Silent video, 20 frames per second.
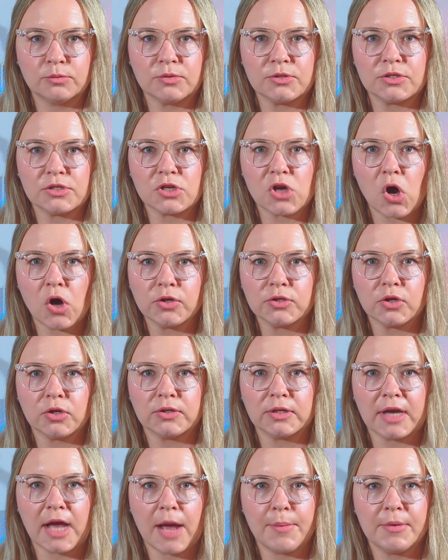was caught
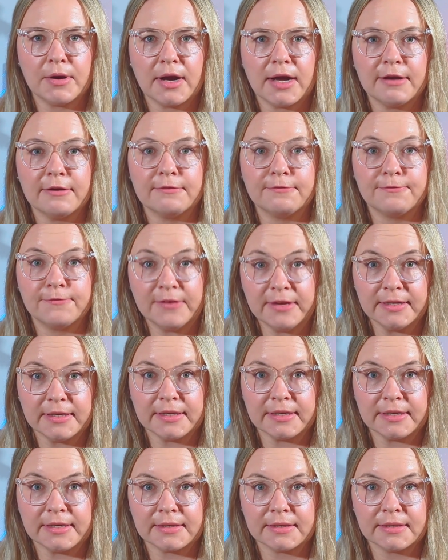on camera
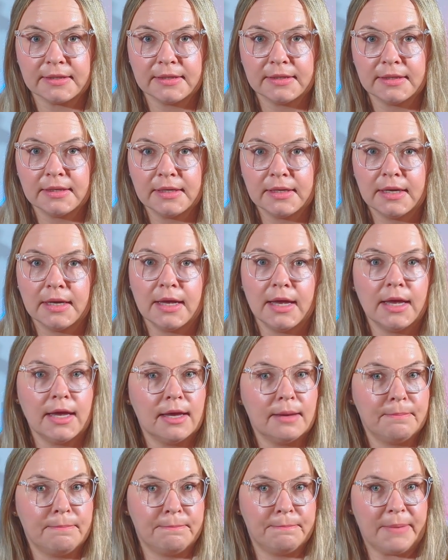feeding
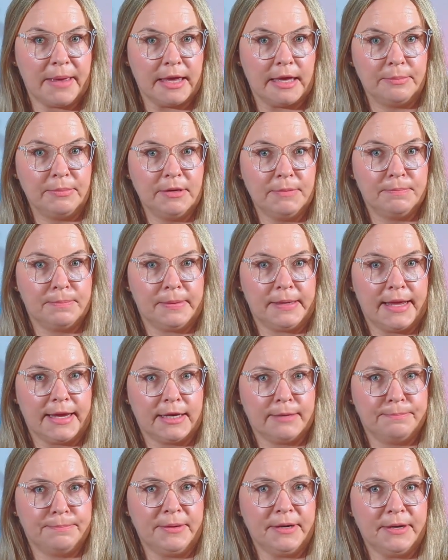a baby
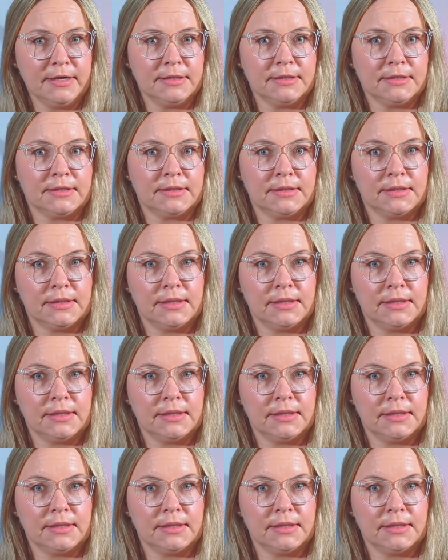blackbird.